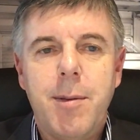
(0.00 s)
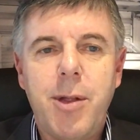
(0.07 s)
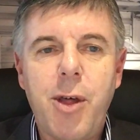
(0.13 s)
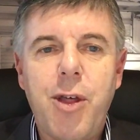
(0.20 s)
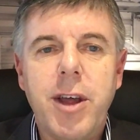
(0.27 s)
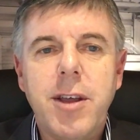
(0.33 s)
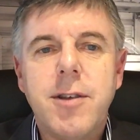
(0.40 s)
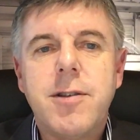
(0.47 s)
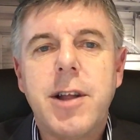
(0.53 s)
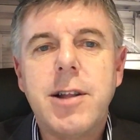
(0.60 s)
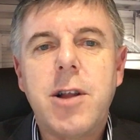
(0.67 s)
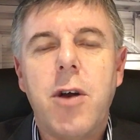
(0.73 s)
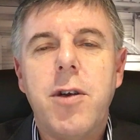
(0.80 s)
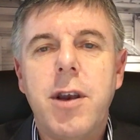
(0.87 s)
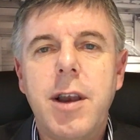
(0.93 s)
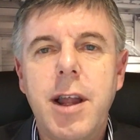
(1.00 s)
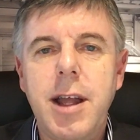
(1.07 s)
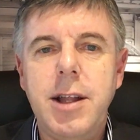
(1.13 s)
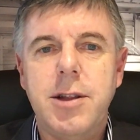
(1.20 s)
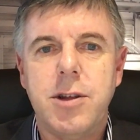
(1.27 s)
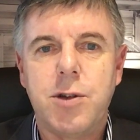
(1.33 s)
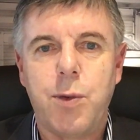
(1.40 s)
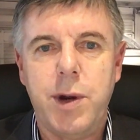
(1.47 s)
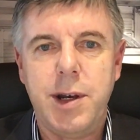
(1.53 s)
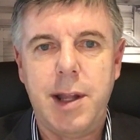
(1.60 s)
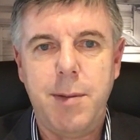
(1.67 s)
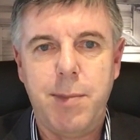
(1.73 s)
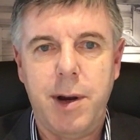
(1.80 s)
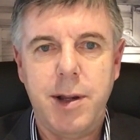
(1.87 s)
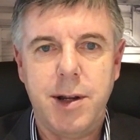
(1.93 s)
But the thing is, they don't need the
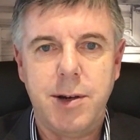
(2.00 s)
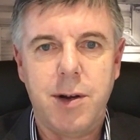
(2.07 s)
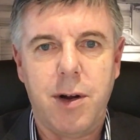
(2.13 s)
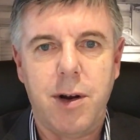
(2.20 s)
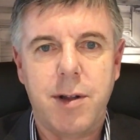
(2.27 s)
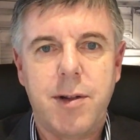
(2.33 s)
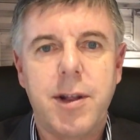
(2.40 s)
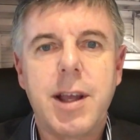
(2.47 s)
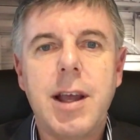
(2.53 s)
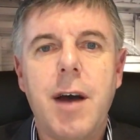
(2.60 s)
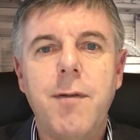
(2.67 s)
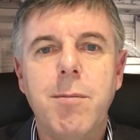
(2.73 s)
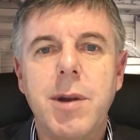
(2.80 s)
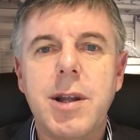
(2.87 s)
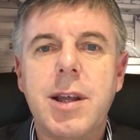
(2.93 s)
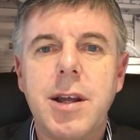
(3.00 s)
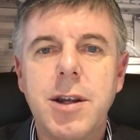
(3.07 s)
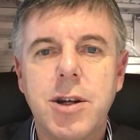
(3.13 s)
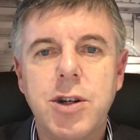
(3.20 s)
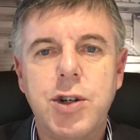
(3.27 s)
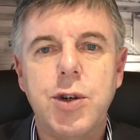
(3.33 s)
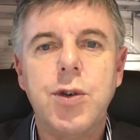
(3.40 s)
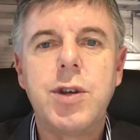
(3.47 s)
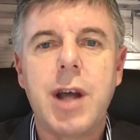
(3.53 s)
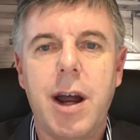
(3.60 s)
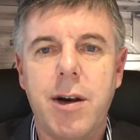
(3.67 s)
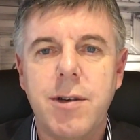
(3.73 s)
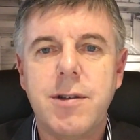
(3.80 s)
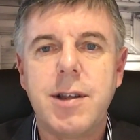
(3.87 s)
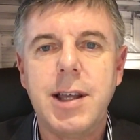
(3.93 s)
$20 billion. The government can issue
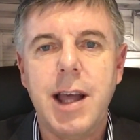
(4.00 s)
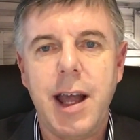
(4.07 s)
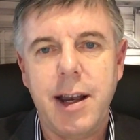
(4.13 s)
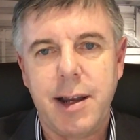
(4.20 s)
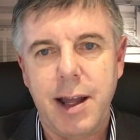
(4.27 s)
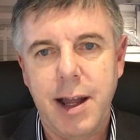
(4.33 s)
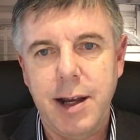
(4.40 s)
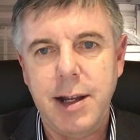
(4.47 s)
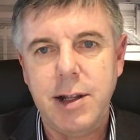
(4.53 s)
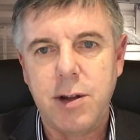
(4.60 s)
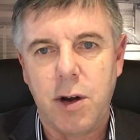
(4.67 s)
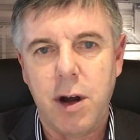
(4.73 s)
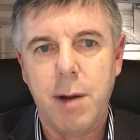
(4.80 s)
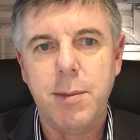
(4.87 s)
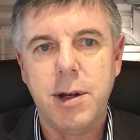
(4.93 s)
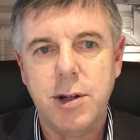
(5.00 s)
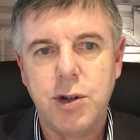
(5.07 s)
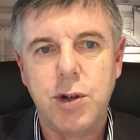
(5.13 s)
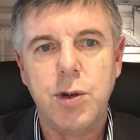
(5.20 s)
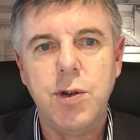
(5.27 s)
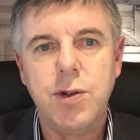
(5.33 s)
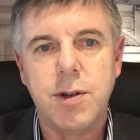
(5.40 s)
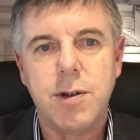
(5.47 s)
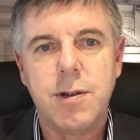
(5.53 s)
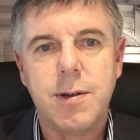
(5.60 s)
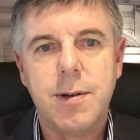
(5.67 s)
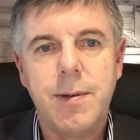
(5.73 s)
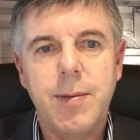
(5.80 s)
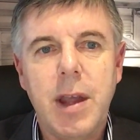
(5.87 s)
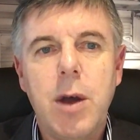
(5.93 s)
currency at any time it chooses.
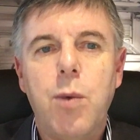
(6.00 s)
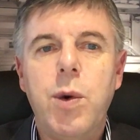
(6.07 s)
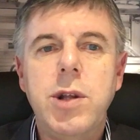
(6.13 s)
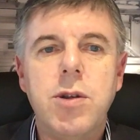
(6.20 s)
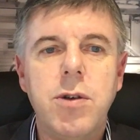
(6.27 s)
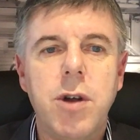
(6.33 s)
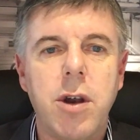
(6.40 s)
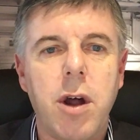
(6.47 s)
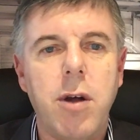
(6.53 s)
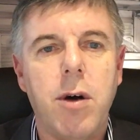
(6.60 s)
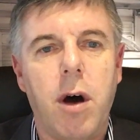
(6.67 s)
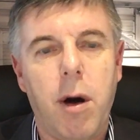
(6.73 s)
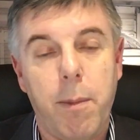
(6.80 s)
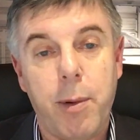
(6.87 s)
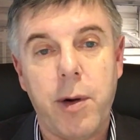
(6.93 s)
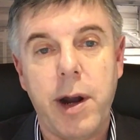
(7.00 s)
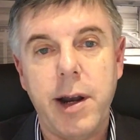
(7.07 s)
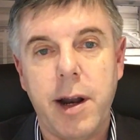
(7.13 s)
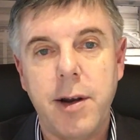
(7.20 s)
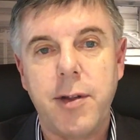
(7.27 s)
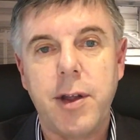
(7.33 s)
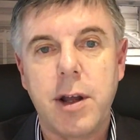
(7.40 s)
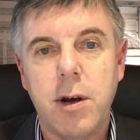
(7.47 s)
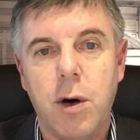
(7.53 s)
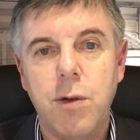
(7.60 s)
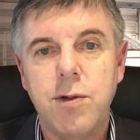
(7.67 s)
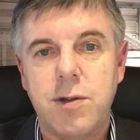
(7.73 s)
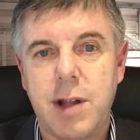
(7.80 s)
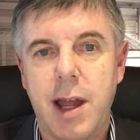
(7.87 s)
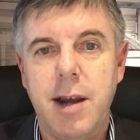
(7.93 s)
We do not operate under the
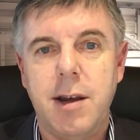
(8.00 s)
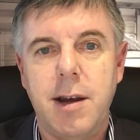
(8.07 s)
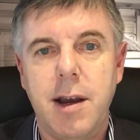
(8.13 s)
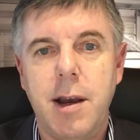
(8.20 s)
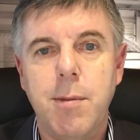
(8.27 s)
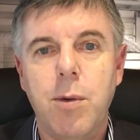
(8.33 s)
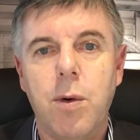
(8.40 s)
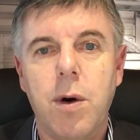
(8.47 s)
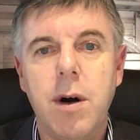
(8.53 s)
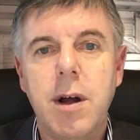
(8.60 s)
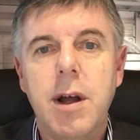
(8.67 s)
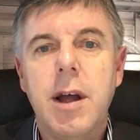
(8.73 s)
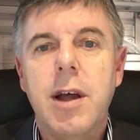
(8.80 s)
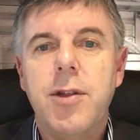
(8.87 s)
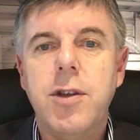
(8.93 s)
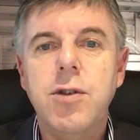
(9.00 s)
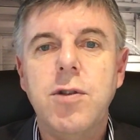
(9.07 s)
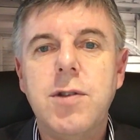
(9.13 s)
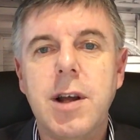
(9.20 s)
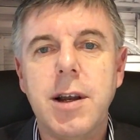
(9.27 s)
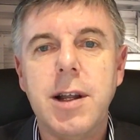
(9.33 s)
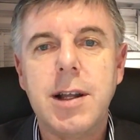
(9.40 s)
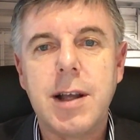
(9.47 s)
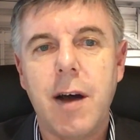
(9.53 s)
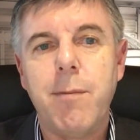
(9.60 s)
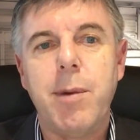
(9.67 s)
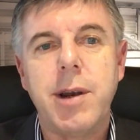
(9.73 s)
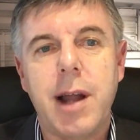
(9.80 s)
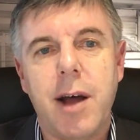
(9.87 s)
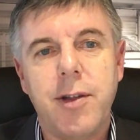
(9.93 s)
gold standard anymore. The New Zealand
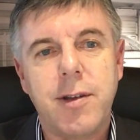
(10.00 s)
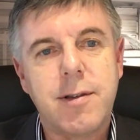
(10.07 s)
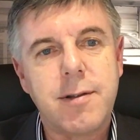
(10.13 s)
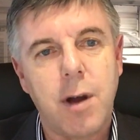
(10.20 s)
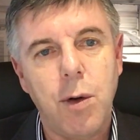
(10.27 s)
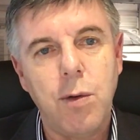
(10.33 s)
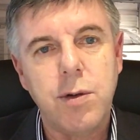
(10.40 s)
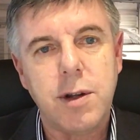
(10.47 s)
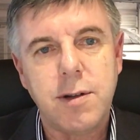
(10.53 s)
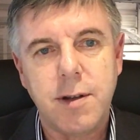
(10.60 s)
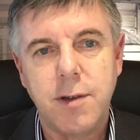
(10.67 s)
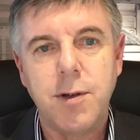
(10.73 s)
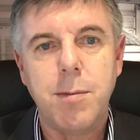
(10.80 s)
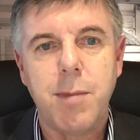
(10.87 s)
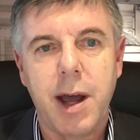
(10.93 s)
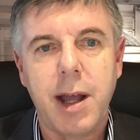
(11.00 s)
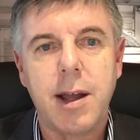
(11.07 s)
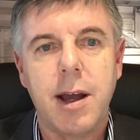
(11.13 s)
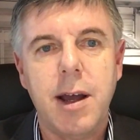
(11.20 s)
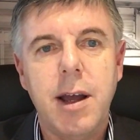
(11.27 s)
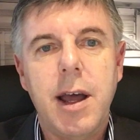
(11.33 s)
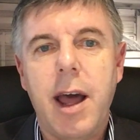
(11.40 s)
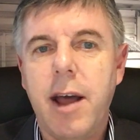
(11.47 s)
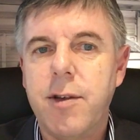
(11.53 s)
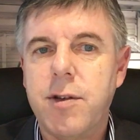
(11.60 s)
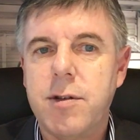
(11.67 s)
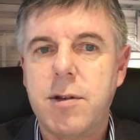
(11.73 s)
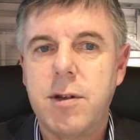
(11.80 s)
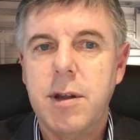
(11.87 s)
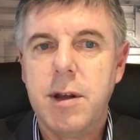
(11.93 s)
government are the sole decision maker
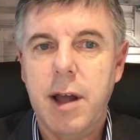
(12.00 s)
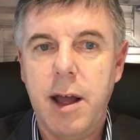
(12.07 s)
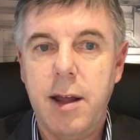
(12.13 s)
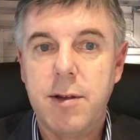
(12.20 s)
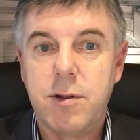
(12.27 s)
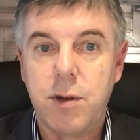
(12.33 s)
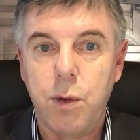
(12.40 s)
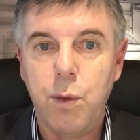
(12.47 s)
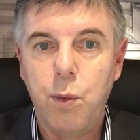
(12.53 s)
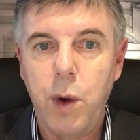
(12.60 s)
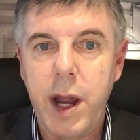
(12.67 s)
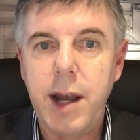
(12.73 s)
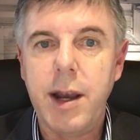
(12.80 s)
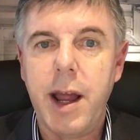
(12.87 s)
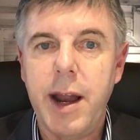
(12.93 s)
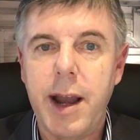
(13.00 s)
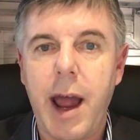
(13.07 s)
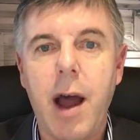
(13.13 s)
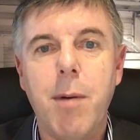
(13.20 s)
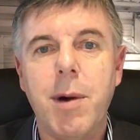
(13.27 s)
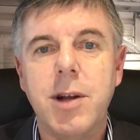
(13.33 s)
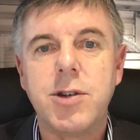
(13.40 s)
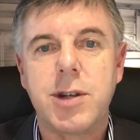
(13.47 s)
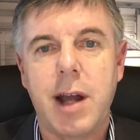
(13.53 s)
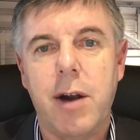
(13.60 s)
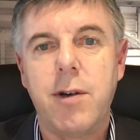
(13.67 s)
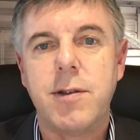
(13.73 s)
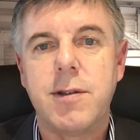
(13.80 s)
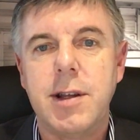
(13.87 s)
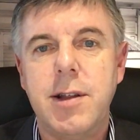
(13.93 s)
as, as to when and how much
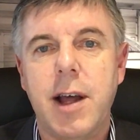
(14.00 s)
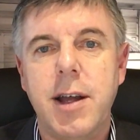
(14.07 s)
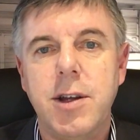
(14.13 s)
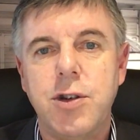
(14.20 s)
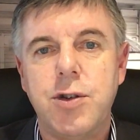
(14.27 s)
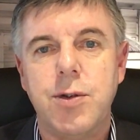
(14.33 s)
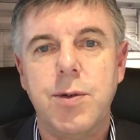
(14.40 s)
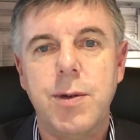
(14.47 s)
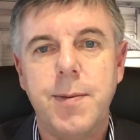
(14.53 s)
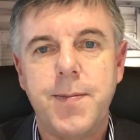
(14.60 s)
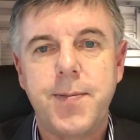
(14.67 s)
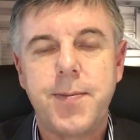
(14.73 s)
currency they issue.